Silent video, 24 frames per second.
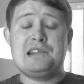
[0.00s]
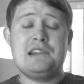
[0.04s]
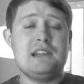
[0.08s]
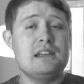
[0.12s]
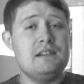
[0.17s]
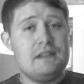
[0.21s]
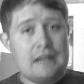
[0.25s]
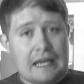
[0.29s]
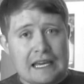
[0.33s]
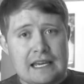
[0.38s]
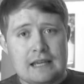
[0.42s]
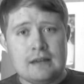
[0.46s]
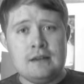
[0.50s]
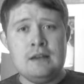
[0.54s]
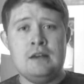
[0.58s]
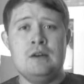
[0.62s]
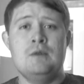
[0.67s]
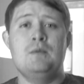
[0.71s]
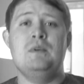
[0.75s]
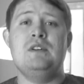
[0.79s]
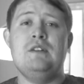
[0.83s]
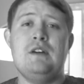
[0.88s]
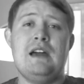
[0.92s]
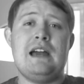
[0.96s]
in the day,
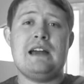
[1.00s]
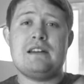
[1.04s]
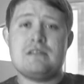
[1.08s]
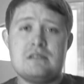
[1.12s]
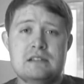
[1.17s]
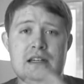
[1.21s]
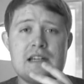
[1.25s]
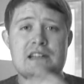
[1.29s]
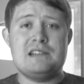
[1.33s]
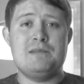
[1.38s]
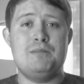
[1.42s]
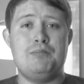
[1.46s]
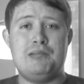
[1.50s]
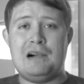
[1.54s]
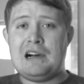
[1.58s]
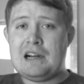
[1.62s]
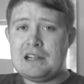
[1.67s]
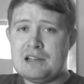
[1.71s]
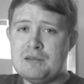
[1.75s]
when you actually had to buy